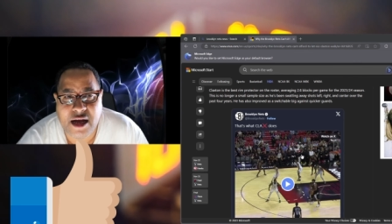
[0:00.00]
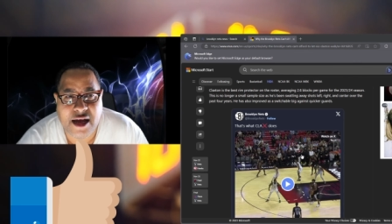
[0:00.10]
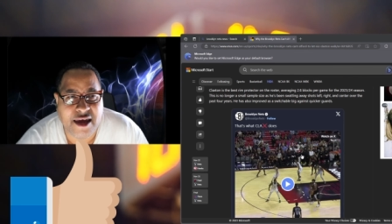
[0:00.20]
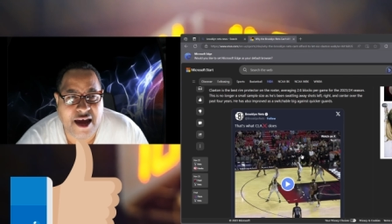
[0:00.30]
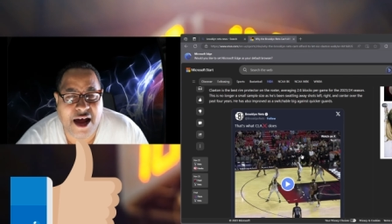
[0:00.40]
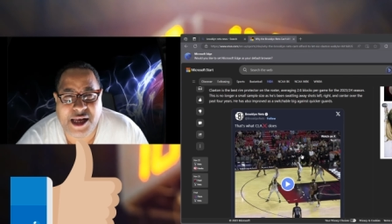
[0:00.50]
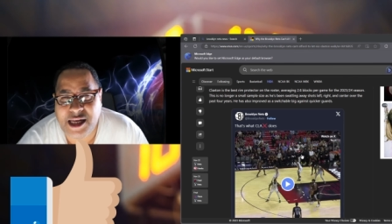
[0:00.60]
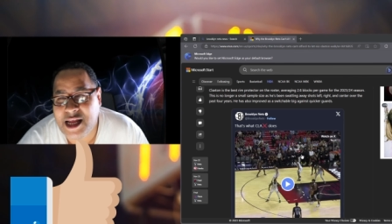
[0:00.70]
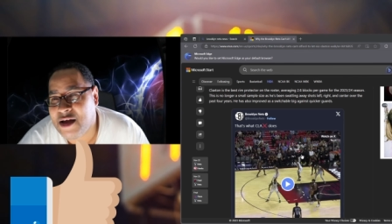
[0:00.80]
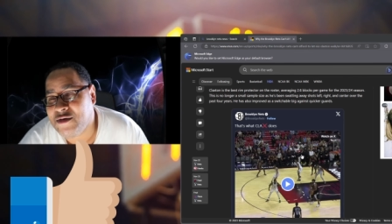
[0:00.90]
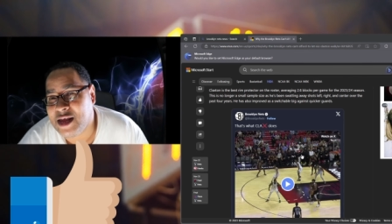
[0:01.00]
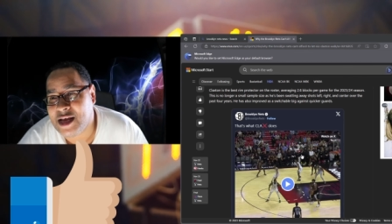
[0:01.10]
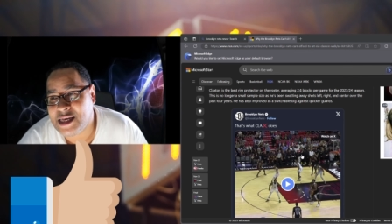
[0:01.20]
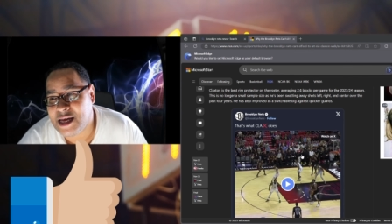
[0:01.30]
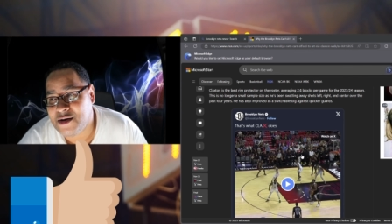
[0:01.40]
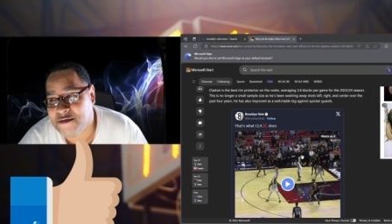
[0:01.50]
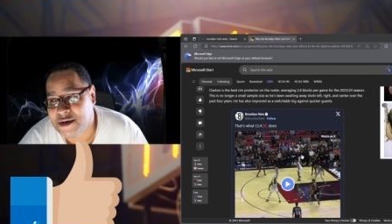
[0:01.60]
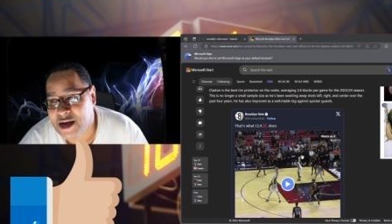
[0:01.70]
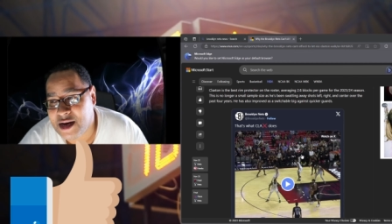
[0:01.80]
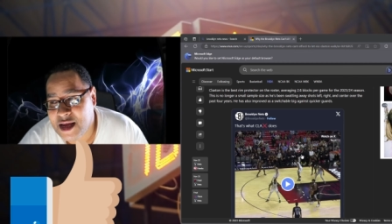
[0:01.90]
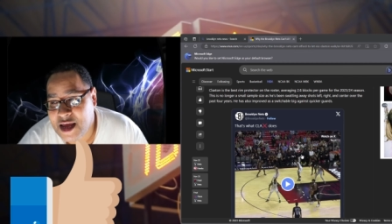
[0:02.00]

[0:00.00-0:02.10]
and Giannis is not really a center, but